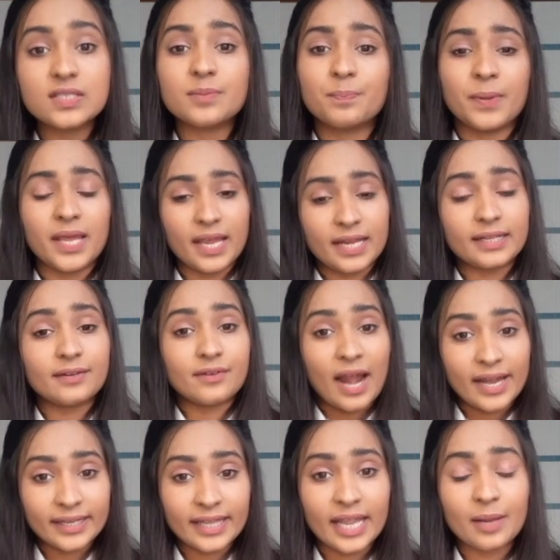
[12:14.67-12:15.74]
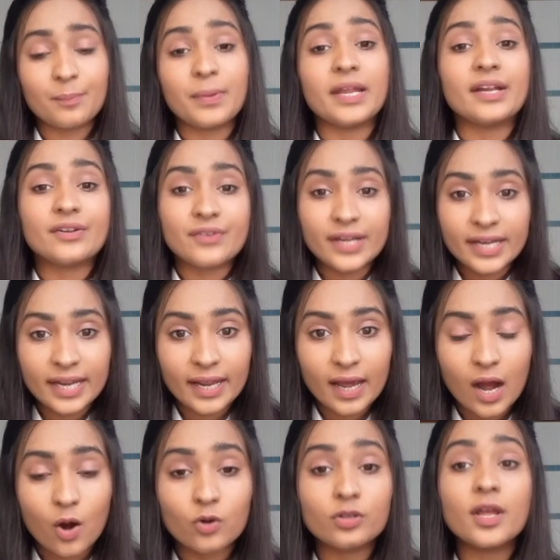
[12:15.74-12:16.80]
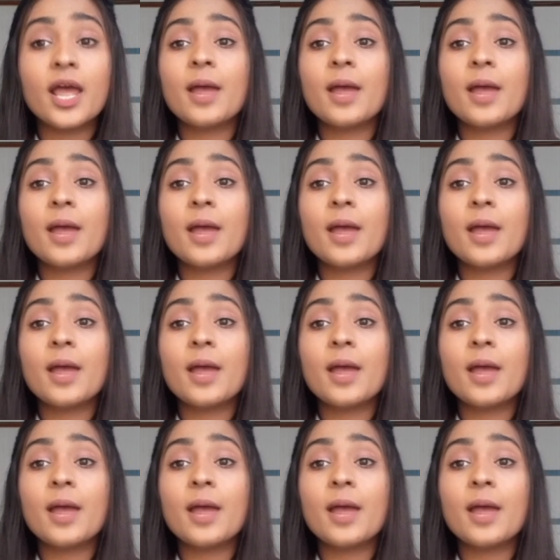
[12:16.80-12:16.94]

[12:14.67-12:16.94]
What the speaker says: be it writing, be it reading out,